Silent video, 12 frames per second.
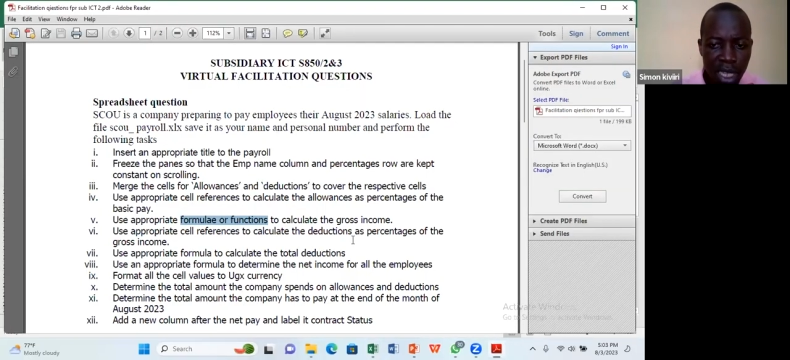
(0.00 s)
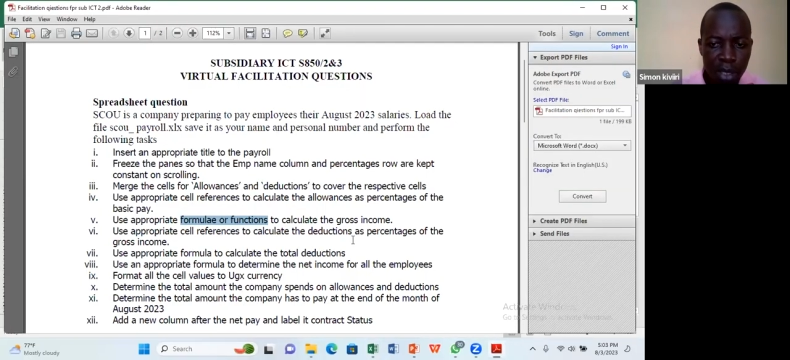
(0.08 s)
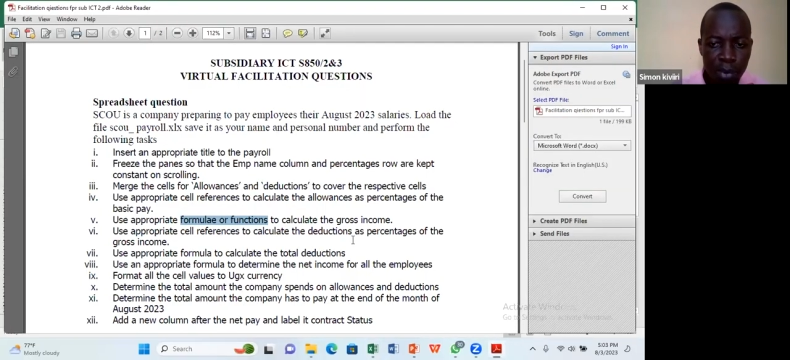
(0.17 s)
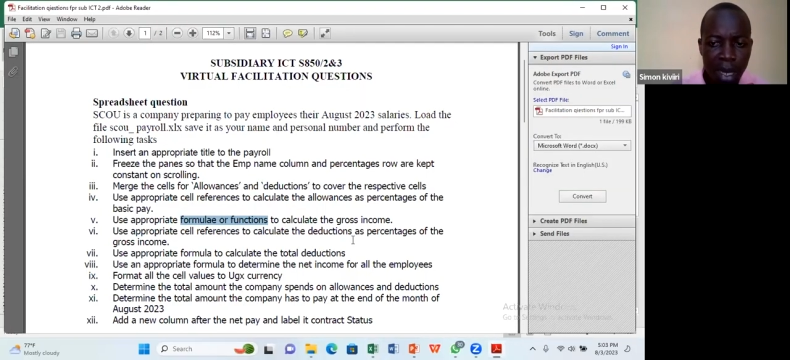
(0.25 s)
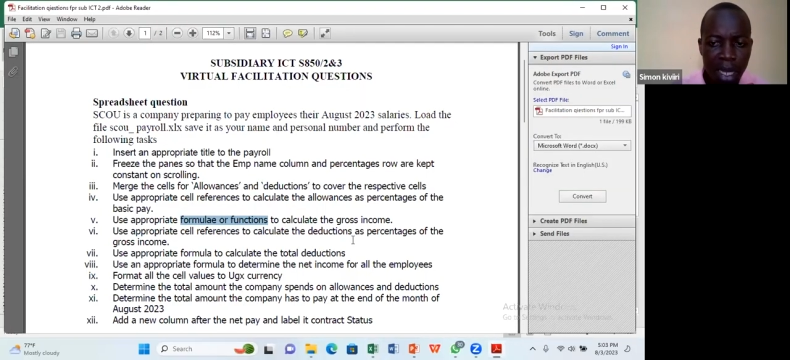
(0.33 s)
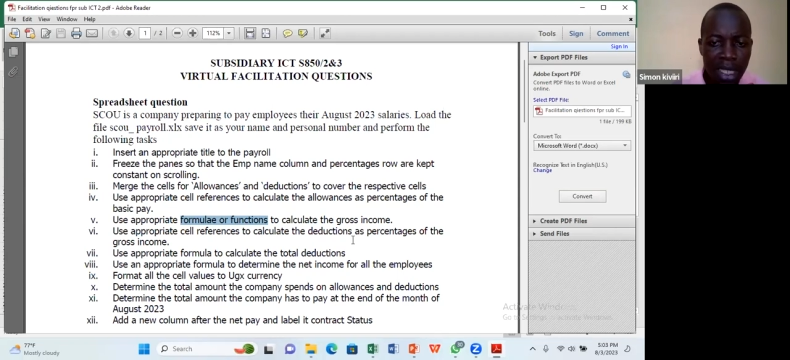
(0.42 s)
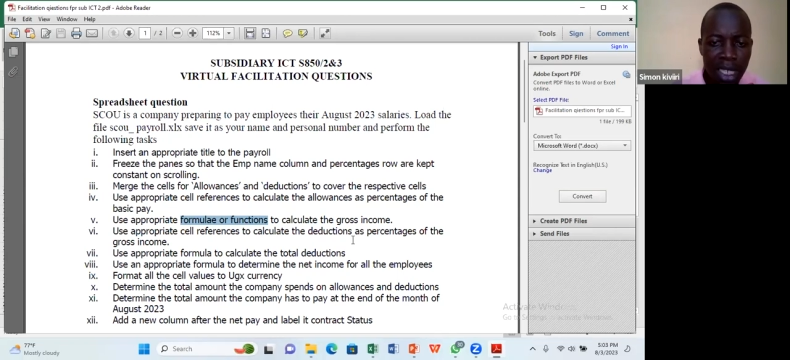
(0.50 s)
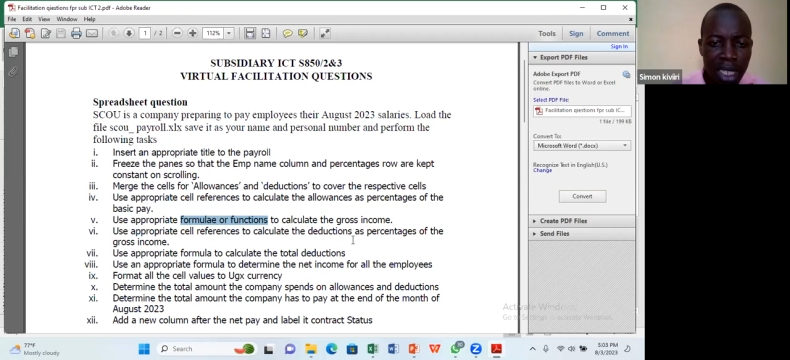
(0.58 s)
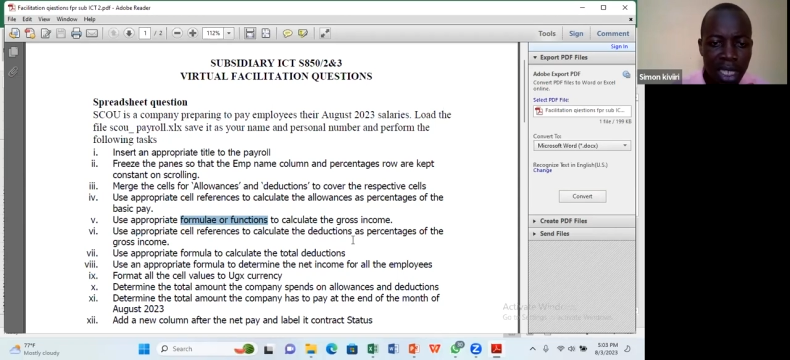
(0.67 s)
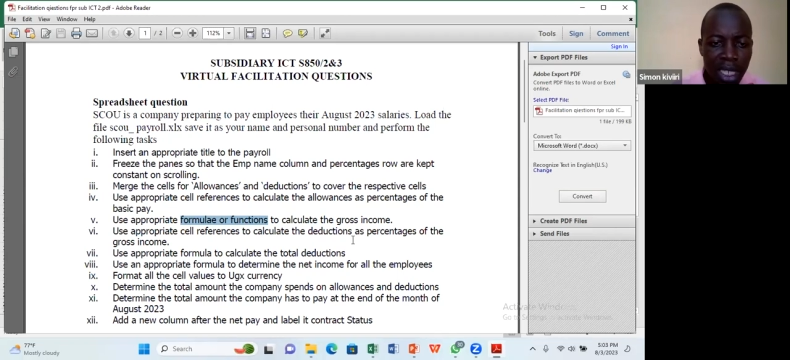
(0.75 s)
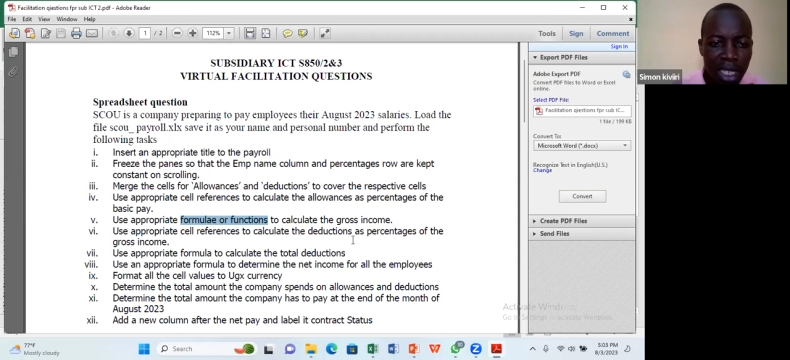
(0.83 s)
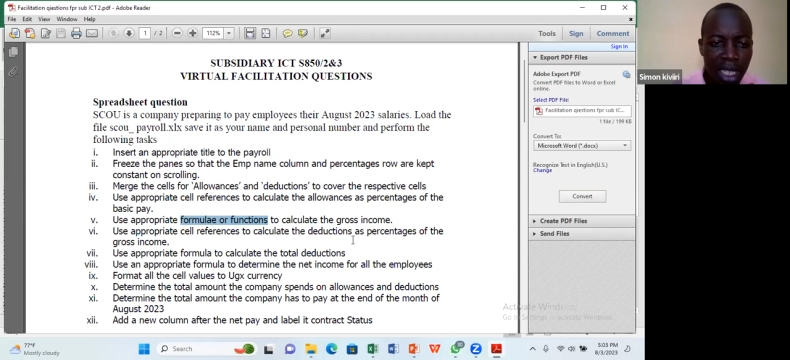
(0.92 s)
as
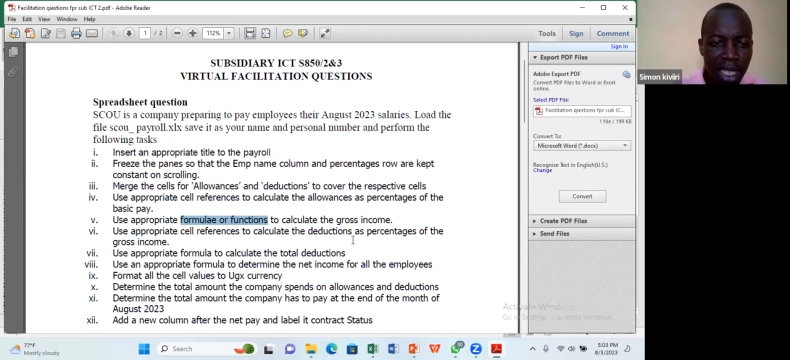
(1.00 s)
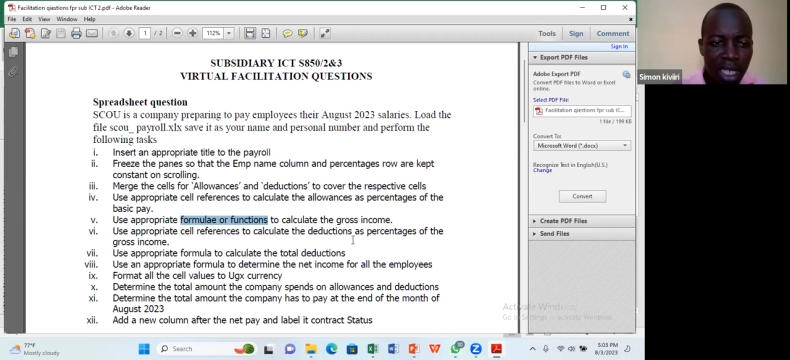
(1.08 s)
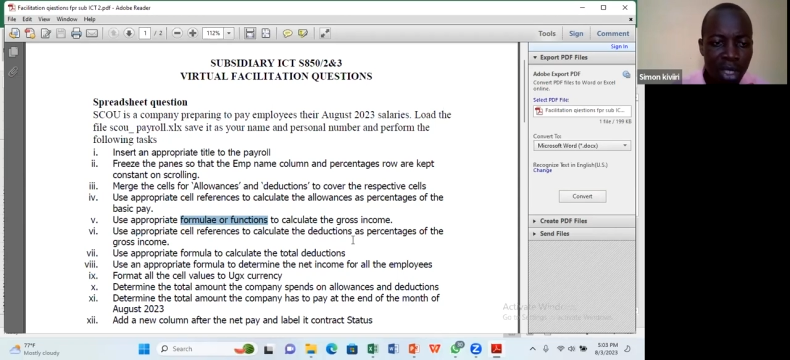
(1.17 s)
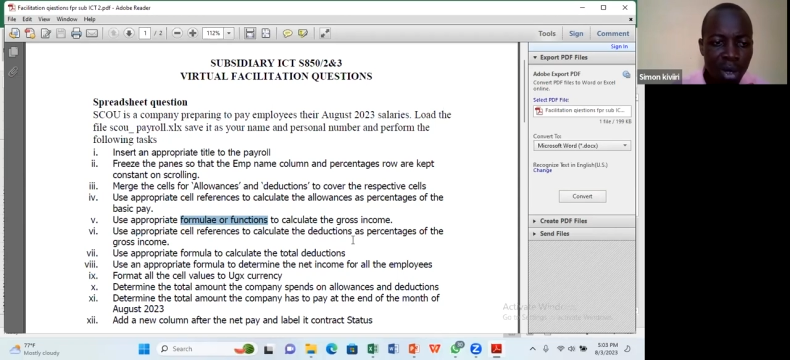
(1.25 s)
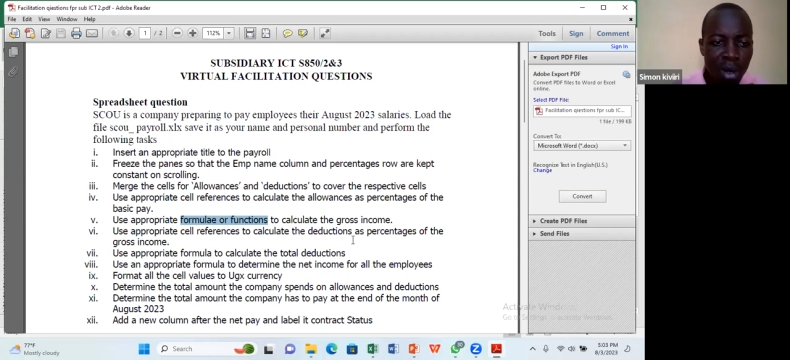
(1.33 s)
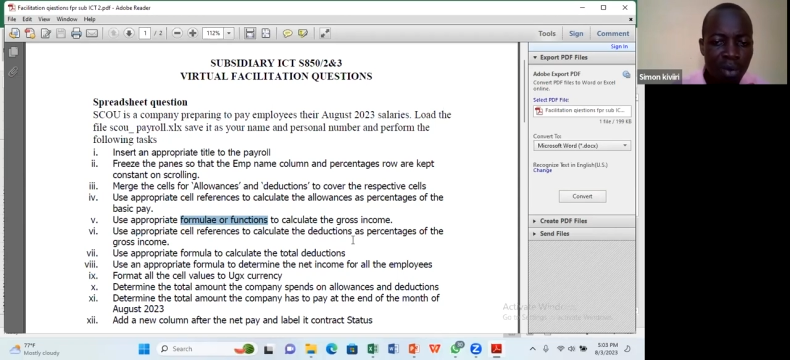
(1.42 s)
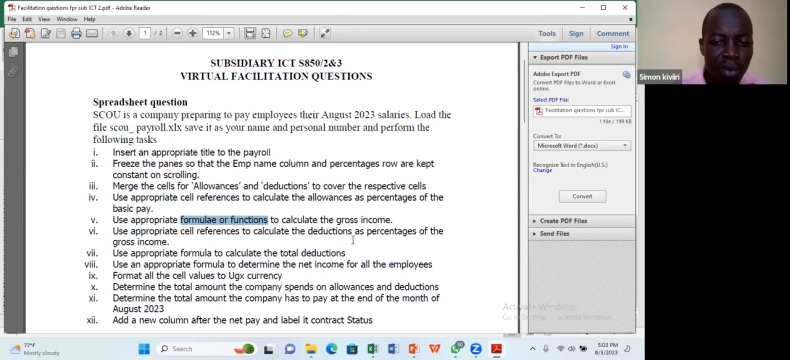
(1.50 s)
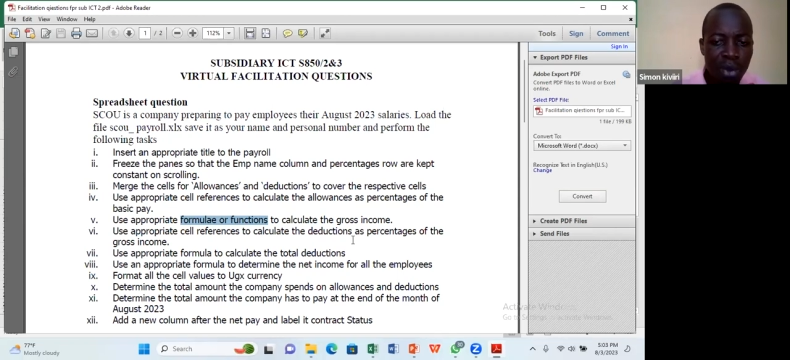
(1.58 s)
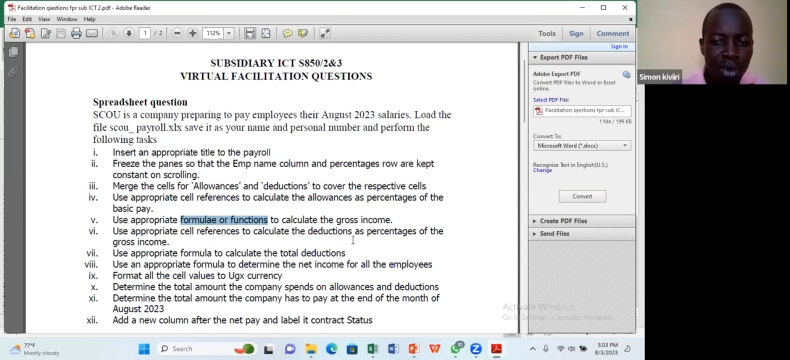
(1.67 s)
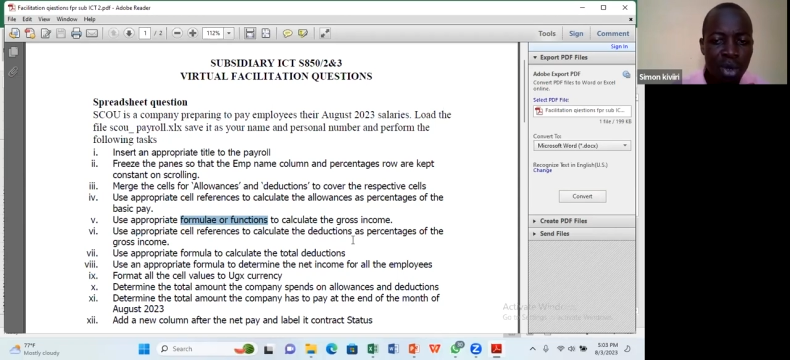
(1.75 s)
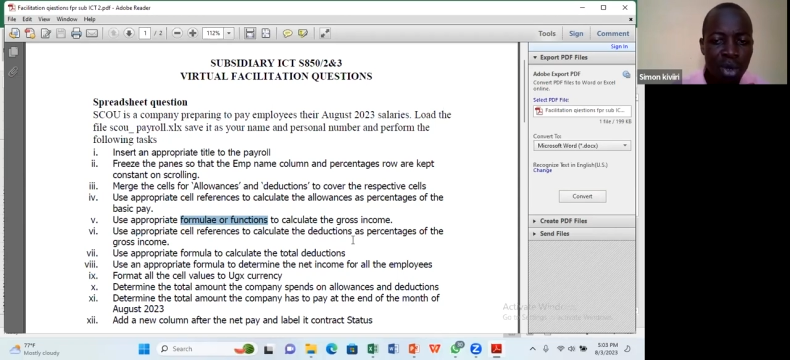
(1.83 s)
percentages of